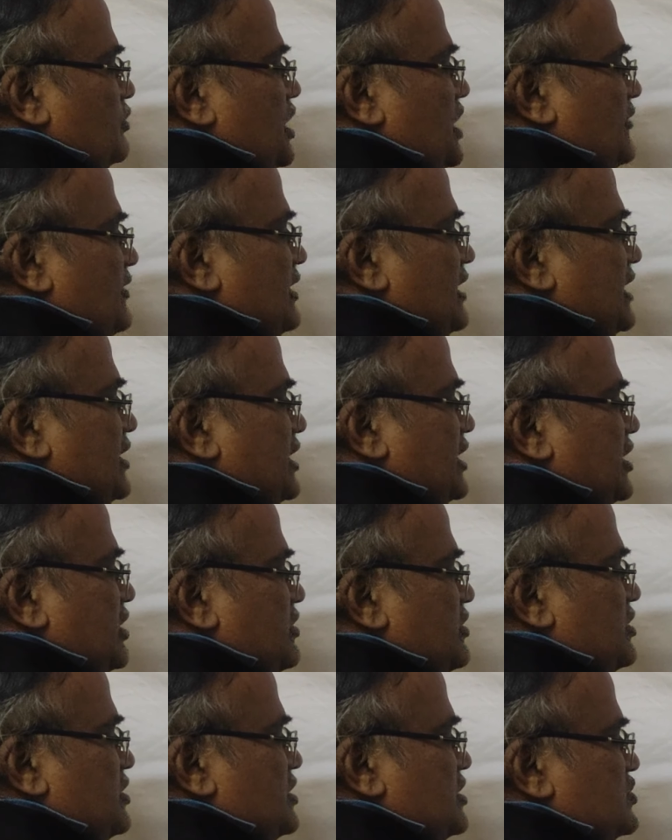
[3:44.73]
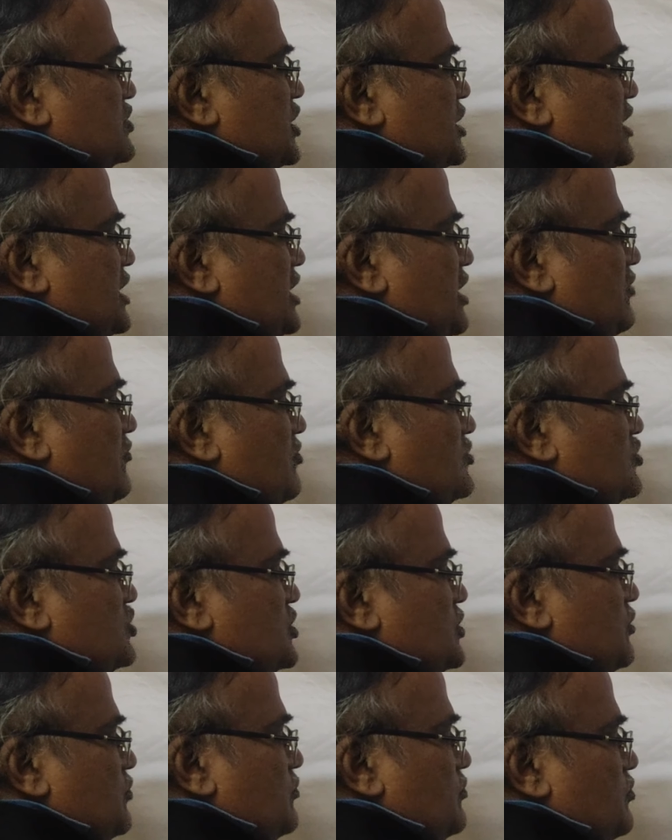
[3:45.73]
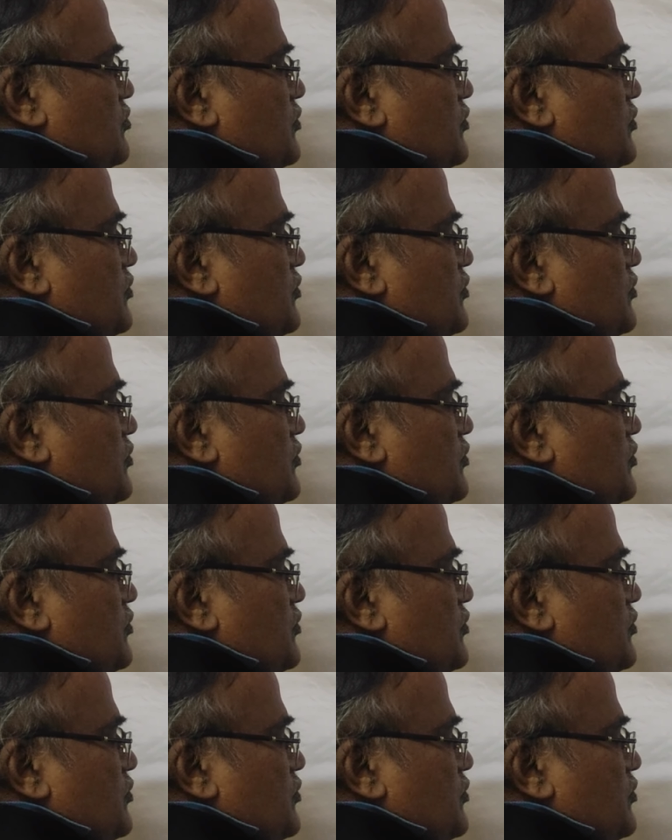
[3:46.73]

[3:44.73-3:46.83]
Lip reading: I will write it ZER 0.